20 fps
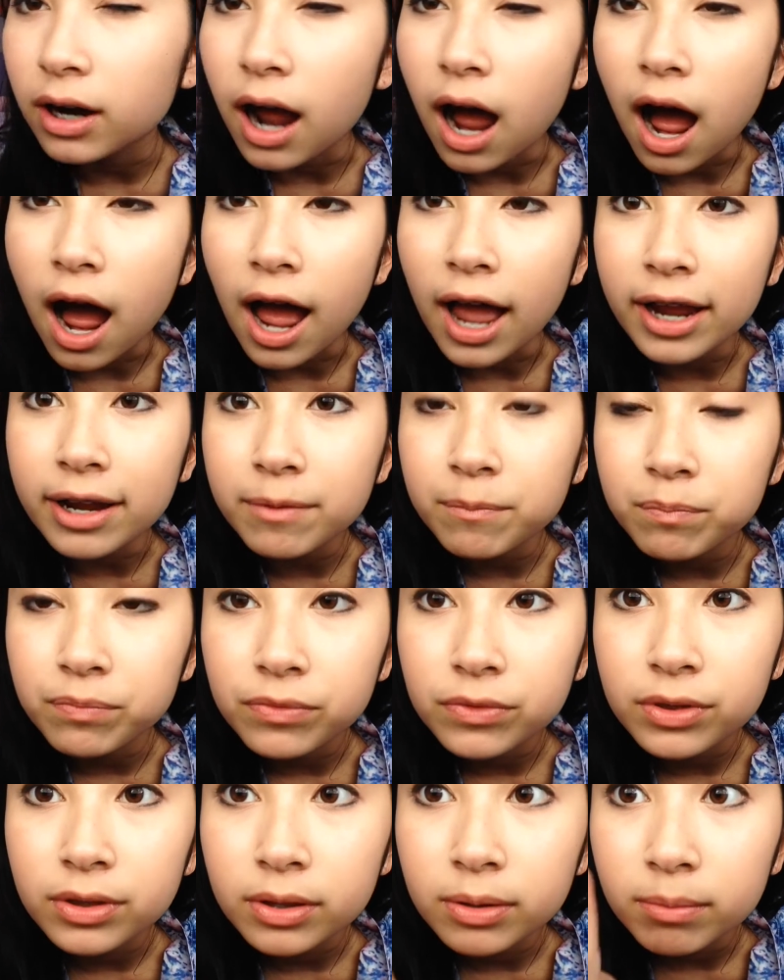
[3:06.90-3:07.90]
eye
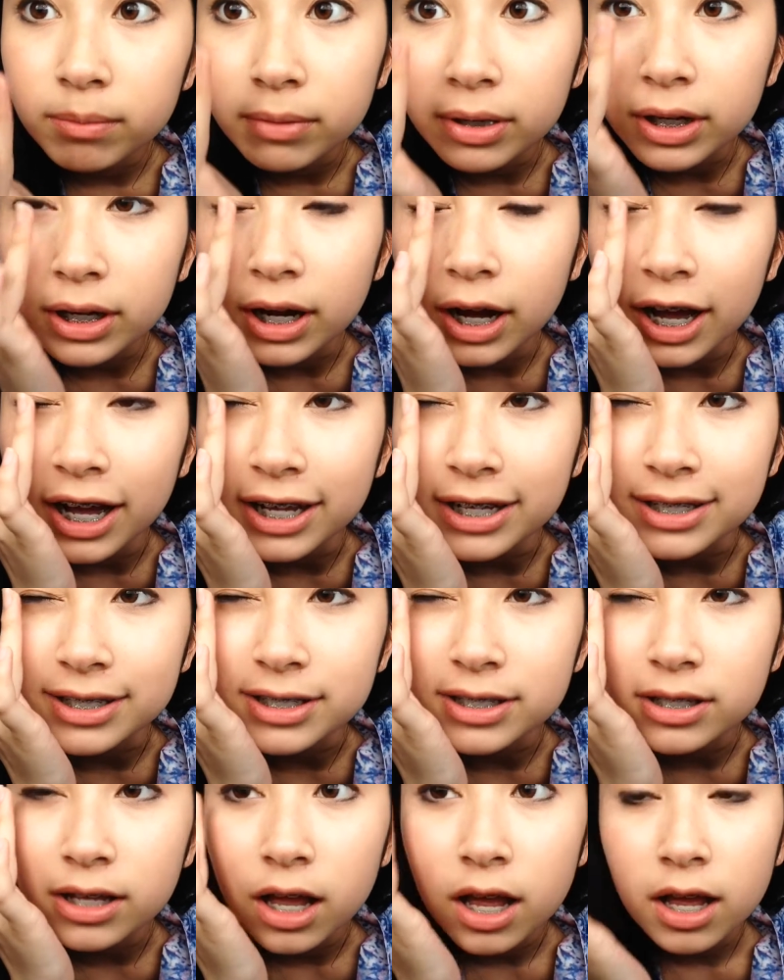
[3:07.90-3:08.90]

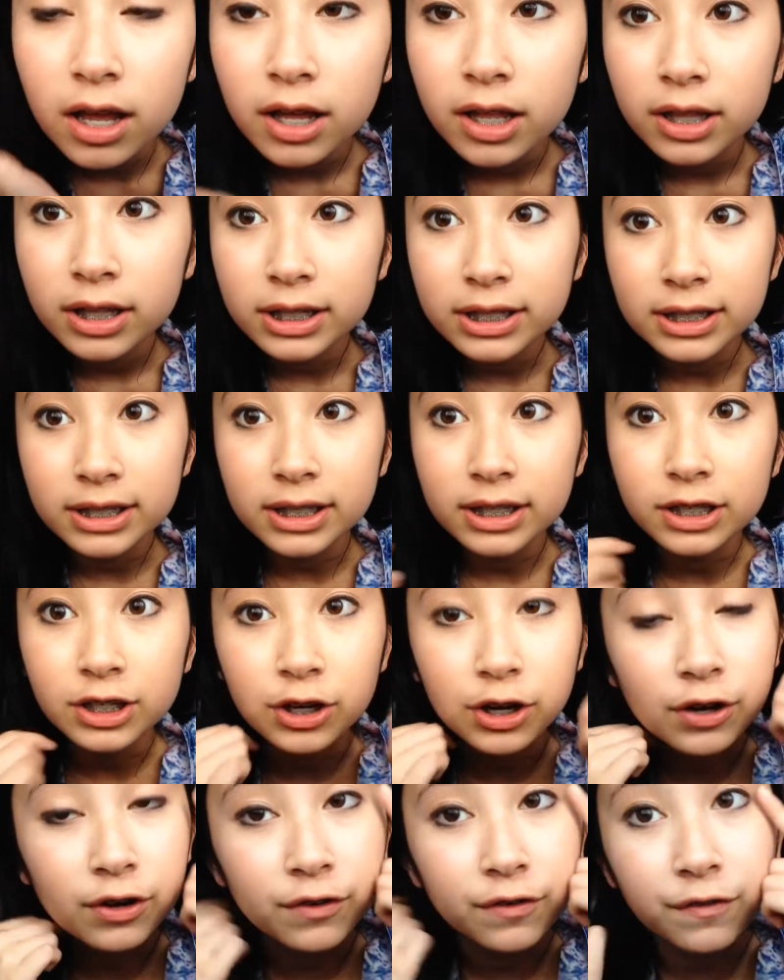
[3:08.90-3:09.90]
because
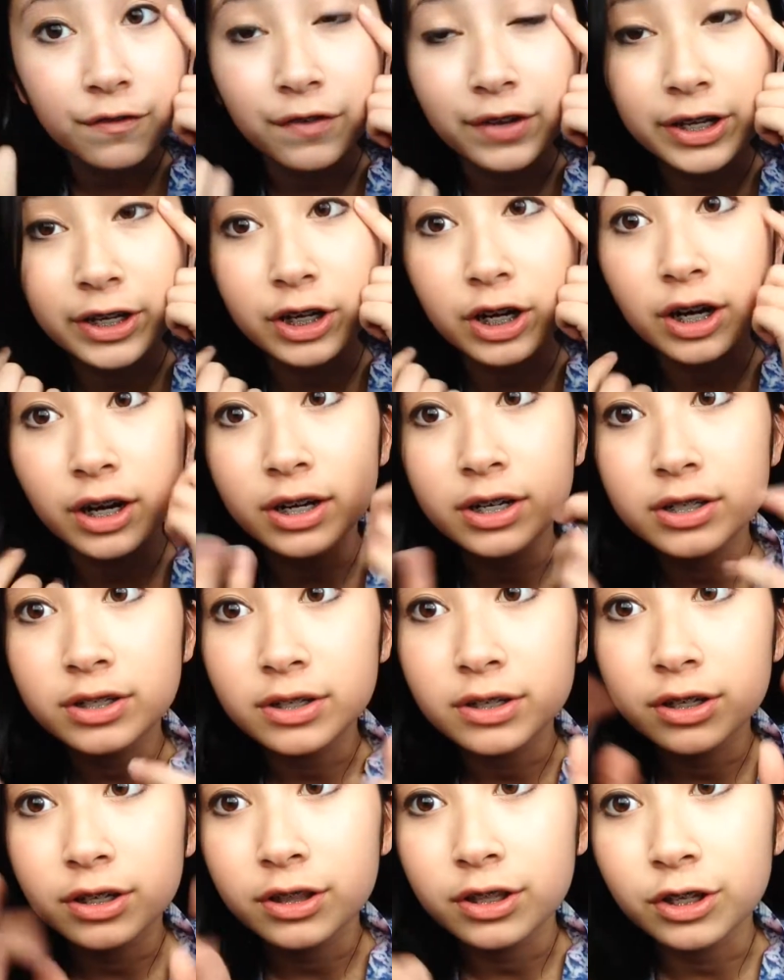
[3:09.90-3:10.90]
your ring finger
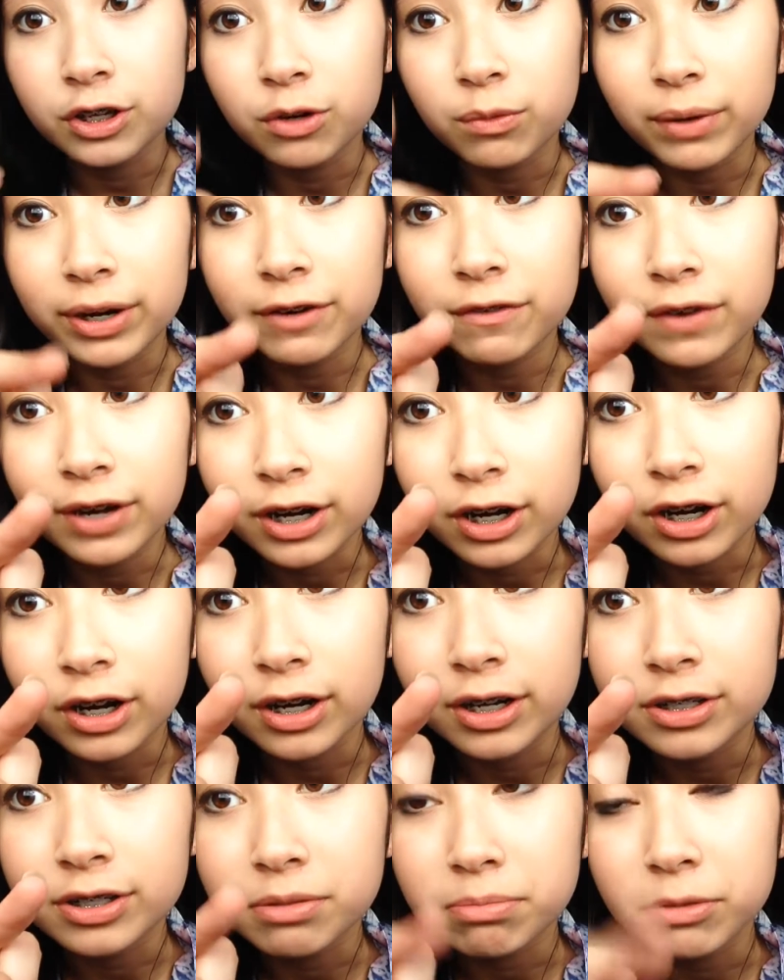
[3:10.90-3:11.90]

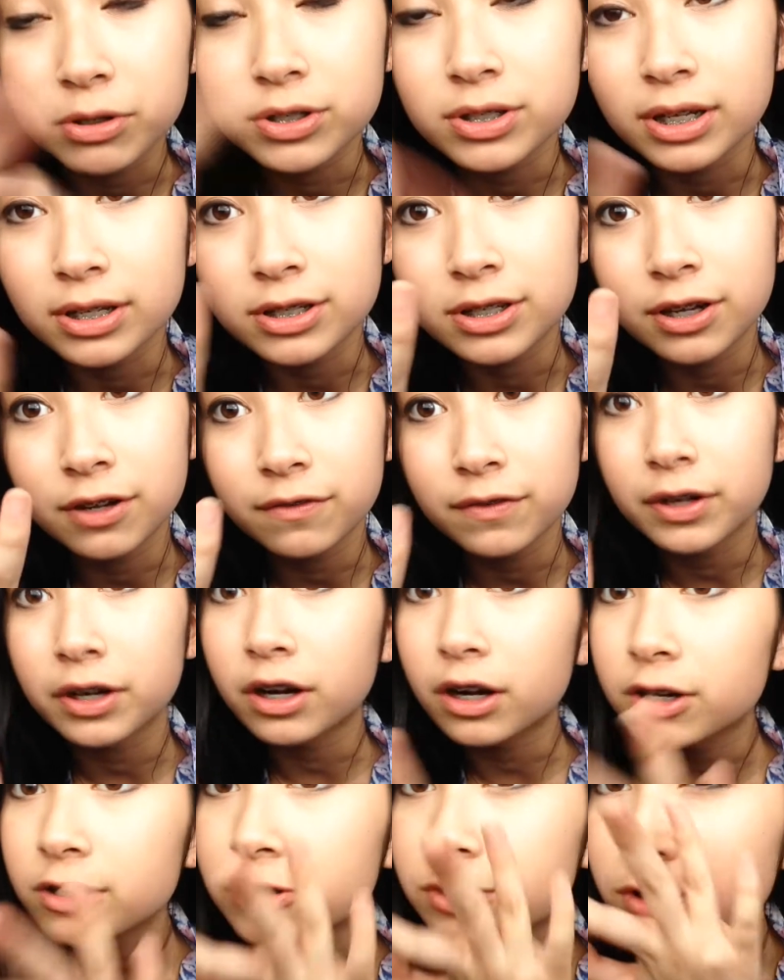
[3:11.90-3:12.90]
is the most sensitive
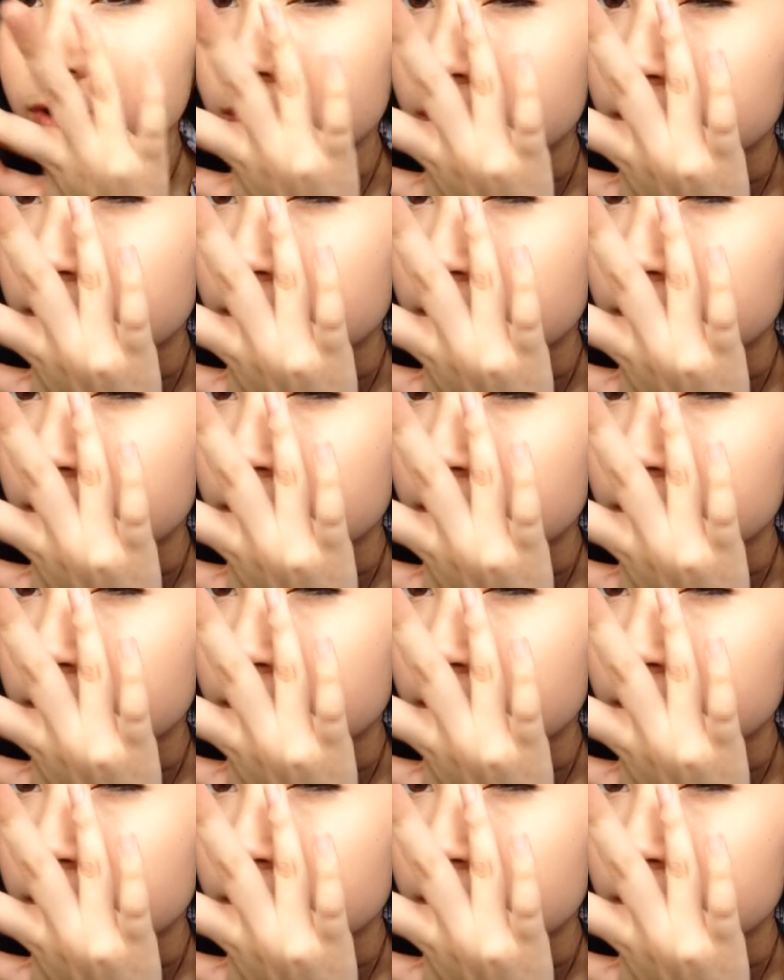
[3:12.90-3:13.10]
finger, so